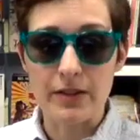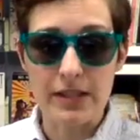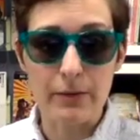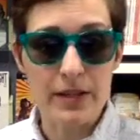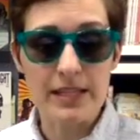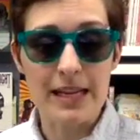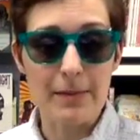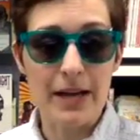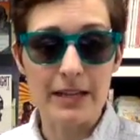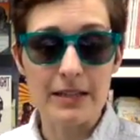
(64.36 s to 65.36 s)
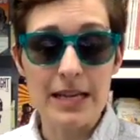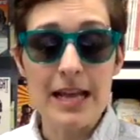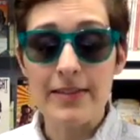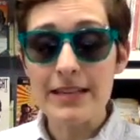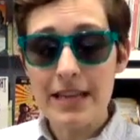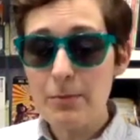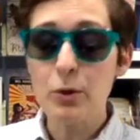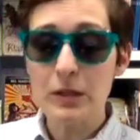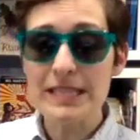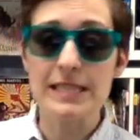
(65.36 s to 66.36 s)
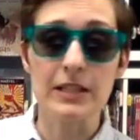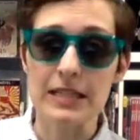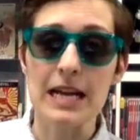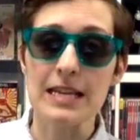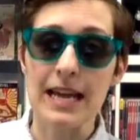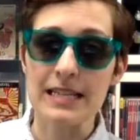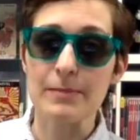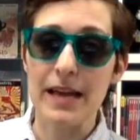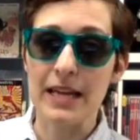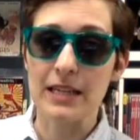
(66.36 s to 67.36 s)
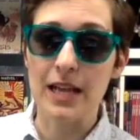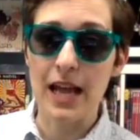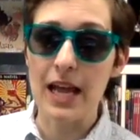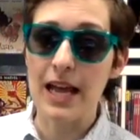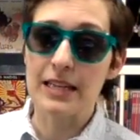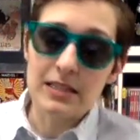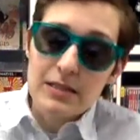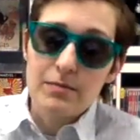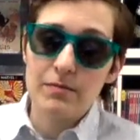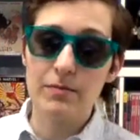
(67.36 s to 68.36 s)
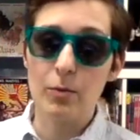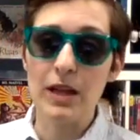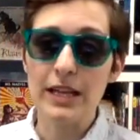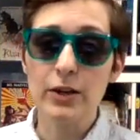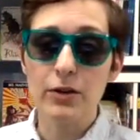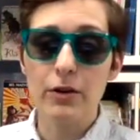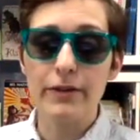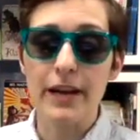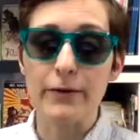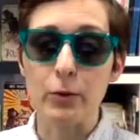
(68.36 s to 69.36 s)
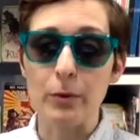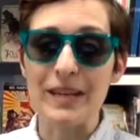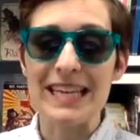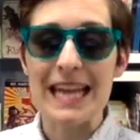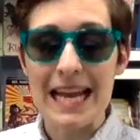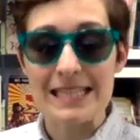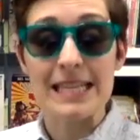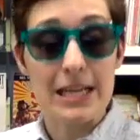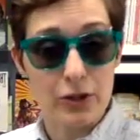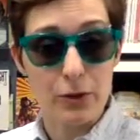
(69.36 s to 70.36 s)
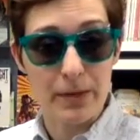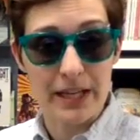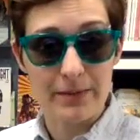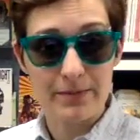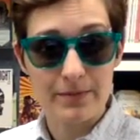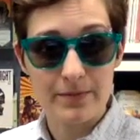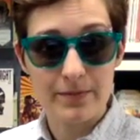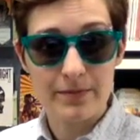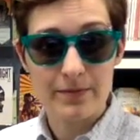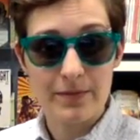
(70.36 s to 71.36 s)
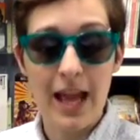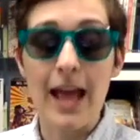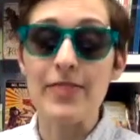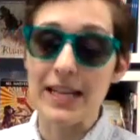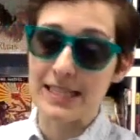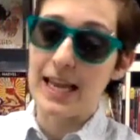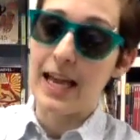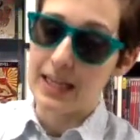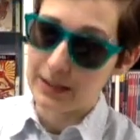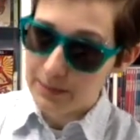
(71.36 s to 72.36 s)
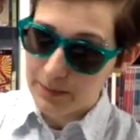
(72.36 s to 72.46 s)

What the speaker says: stuff with his name on it, that Deadpool is still not an X-Man, and while I don't know if he ever will be, he has yet to be. And that's canon.